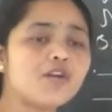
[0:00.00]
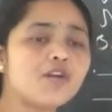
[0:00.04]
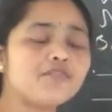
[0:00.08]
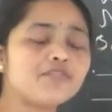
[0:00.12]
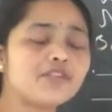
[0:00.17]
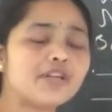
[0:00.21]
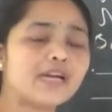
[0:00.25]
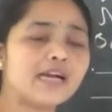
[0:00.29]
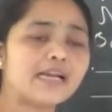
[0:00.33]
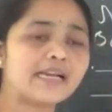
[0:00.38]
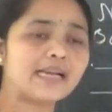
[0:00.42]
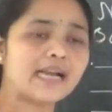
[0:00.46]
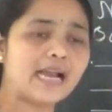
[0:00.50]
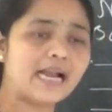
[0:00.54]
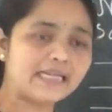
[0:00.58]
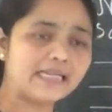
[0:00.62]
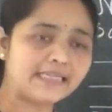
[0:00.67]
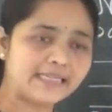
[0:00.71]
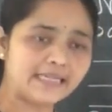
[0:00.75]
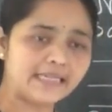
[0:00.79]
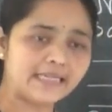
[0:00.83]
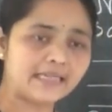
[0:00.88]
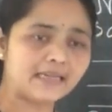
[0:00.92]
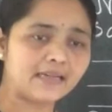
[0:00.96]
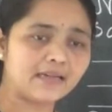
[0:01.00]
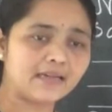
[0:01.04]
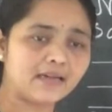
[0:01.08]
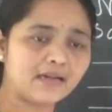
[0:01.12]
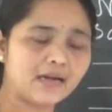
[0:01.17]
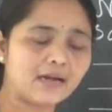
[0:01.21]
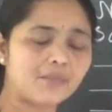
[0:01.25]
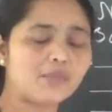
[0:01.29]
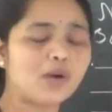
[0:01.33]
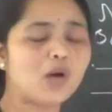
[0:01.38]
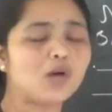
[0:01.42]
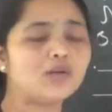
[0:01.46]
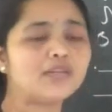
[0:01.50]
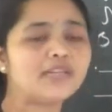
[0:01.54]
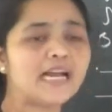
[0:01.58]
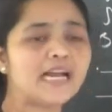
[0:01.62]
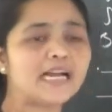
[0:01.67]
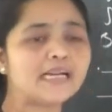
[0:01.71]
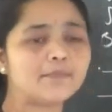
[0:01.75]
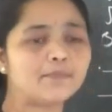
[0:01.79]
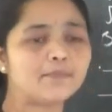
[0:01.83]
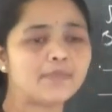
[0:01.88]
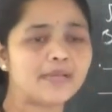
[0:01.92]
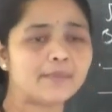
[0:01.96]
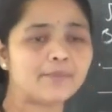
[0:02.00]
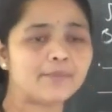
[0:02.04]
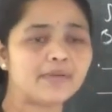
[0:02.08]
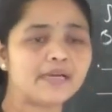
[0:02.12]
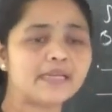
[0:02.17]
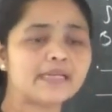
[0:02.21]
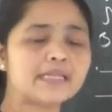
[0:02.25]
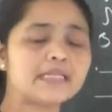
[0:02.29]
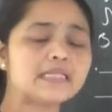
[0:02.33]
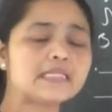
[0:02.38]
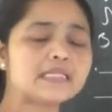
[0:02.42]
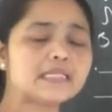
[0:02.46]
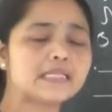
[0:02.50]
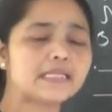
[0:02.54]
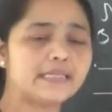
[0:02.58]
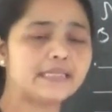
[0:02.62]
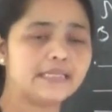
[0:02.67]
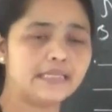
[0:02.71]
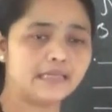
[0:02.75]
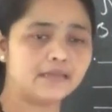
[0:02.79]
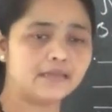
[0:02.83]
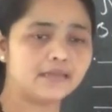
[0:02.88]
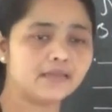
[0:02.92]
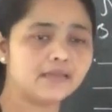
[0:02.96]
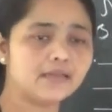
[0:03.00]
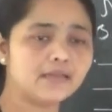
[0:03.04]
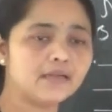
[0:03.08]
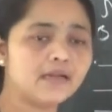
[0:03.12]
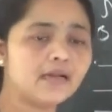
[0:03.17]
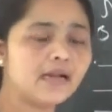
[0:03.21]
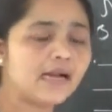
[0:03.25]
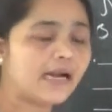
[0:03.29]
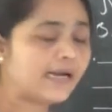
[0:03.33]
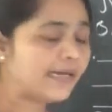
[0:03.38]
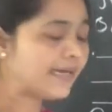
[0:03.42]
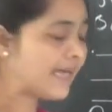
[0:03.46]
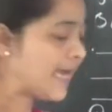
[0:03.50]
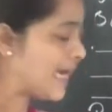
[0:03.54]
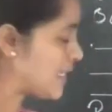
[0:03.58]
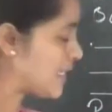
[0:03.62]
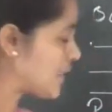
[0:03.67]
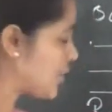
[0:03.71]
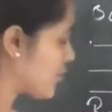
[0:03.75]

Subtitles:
of your writing about that paper is cleared, and that's